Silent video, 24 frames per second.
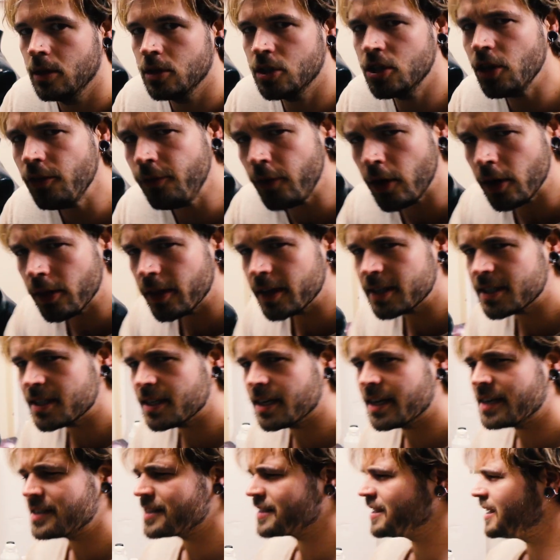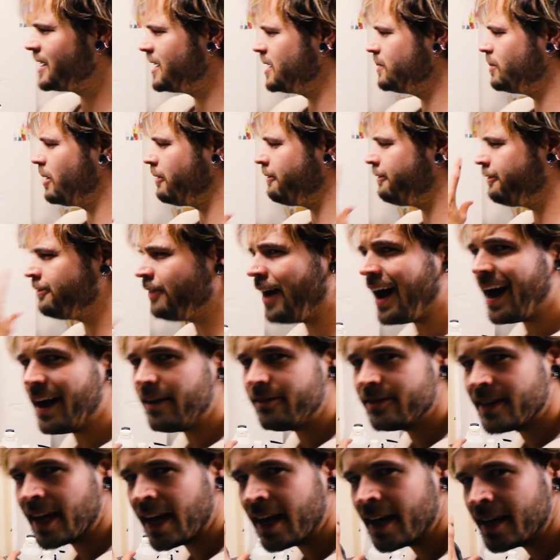So far this thing has taken about
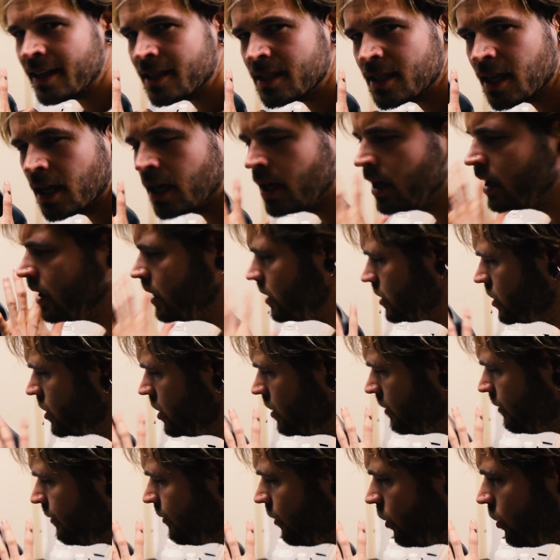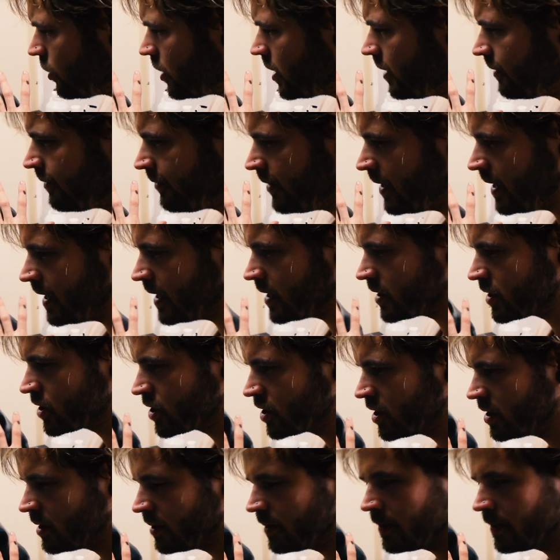5 days to fully finish.